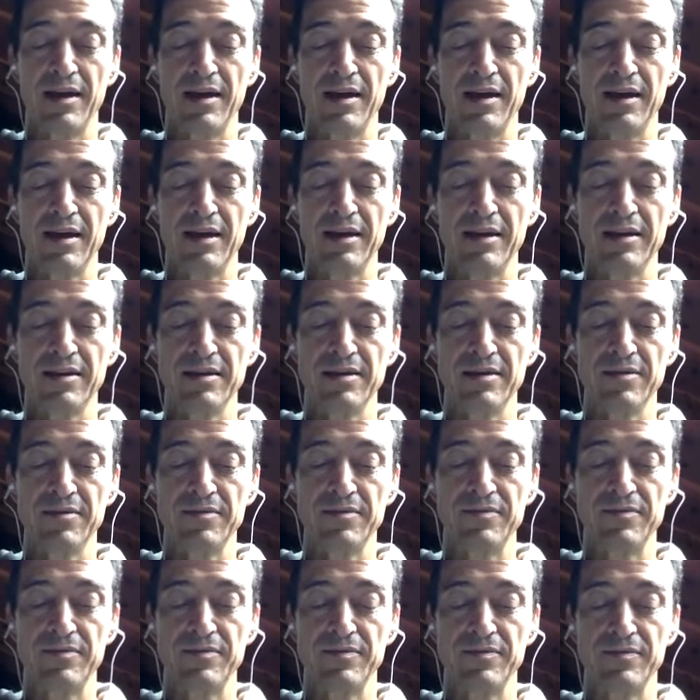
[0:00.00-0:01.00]
And
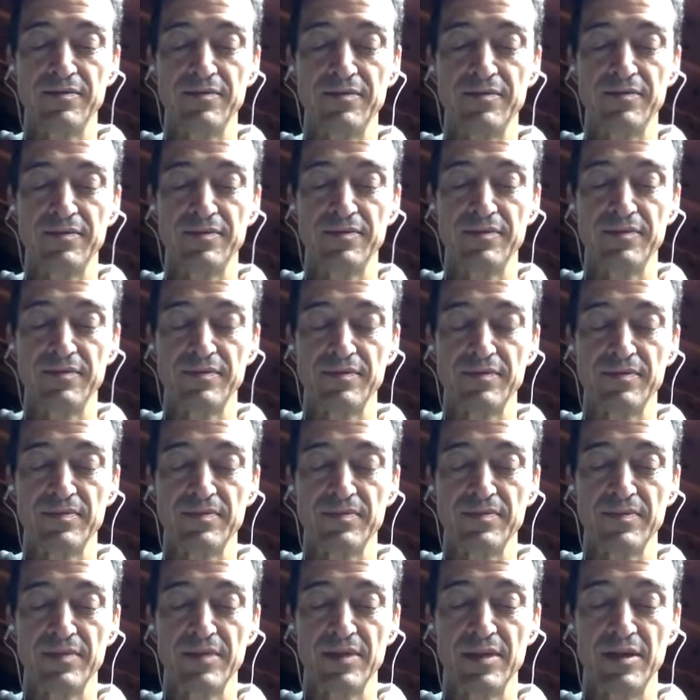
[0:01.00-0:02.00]

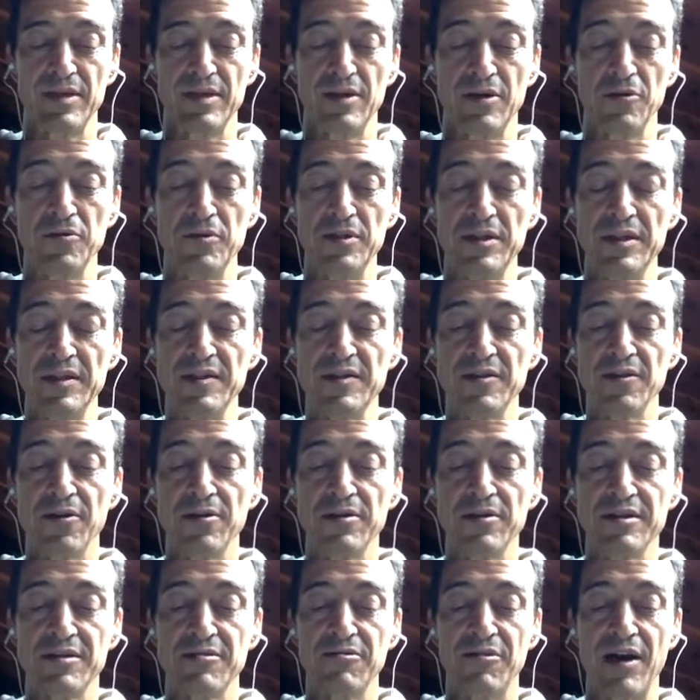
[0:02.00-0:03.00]
on this
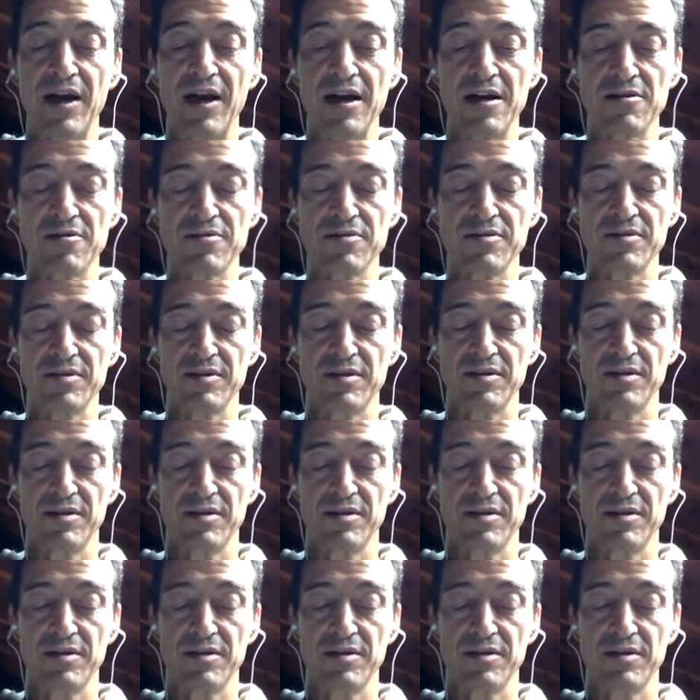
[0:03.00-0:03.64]
solid ground,